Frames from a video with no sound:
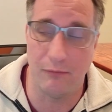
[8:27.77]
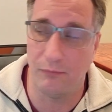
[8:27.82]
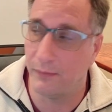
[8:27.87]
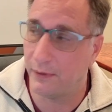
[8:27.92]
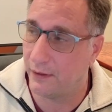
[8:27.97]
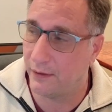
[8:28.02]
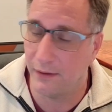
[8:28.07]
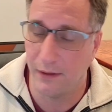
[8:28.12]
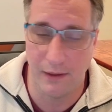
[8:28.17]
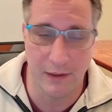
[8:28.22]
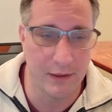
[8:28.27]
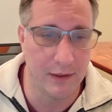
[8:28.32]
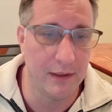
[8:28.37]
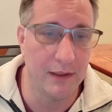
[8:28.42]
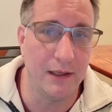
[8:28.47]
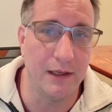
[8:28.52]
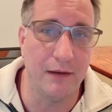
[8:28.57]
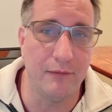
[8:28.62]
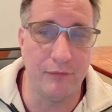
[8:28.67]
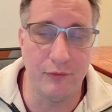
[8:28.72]
But
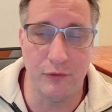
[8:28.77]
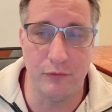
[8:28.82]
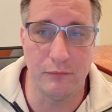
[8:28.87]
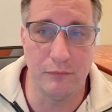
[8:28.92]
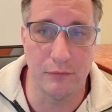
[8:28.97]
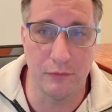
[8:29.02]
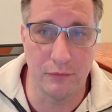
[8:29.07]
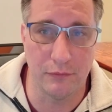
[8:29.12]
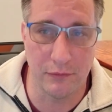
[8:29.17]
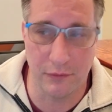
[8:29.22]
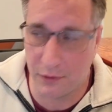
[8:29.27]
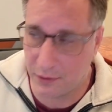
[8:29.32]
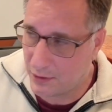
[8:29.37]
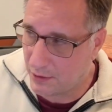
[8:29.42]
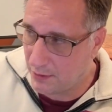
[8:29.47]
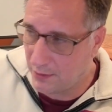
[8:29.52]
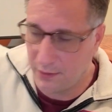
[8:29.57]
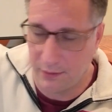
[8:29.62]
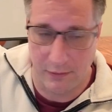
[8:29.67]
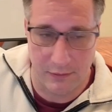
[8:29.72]
if you look
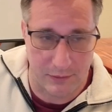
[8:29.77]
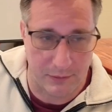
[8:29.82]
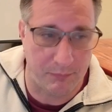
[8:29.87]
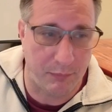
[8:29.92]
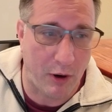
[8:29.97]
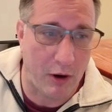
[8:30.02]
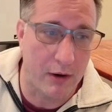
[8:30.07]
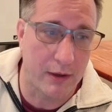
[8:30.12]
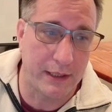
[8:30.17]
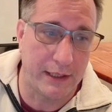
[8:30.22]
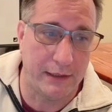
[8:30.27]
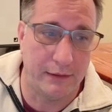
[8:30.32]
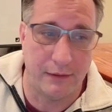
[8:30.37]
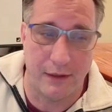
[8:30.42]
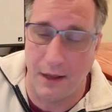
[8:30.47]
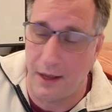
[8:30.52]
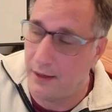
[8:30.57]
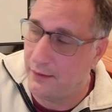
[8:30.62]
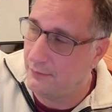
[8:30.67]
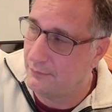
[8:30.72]
in it, there's a parking
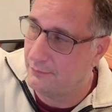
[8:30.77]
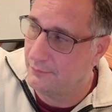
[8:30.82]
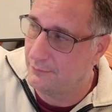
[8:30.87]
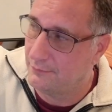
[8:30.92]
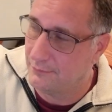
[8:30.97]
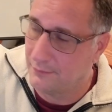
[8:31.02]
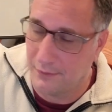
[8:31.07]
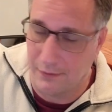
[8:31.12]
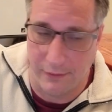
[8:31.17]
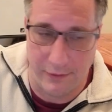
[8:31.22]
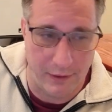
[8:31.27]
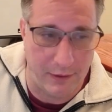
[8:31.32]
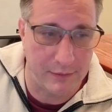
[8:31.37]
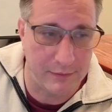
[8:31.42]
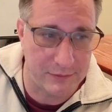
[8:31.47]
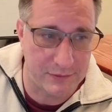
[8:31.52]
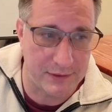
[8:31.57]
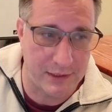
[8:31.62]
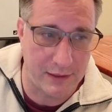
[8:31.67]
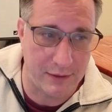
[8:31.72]
lot on the
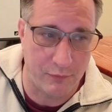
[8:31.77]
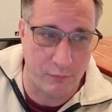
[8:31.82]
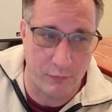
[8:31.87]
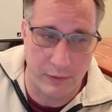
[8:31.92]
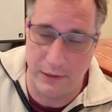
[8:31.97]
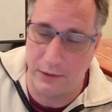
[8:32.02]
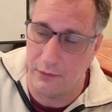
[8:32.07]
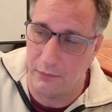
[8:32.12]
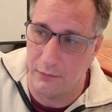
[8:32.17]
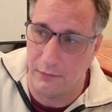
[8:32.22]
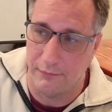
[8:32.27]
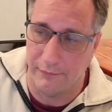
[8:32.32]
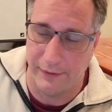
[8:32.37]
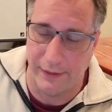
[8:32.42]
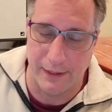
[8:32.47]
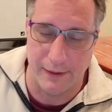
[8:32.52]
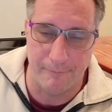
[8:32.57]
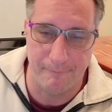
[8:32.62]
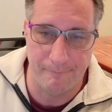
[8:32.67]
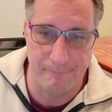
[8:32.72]
other side of the window over there.